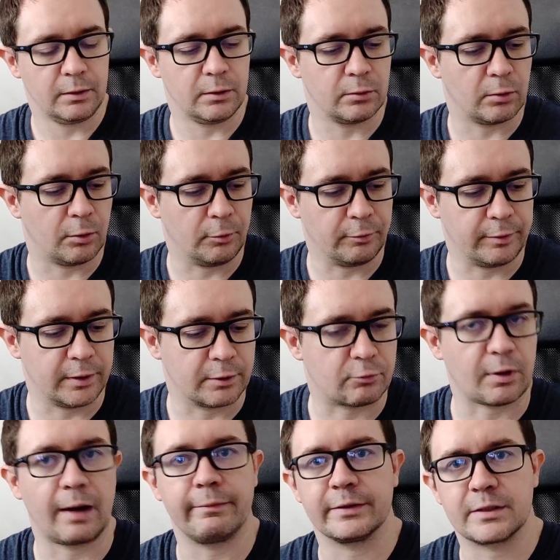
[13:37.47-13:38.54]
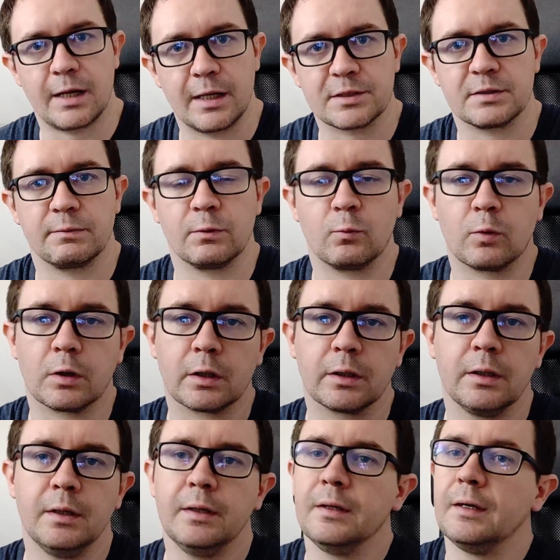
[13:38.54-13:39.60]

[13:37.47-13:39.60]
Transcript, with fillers: you know the gravitas of the work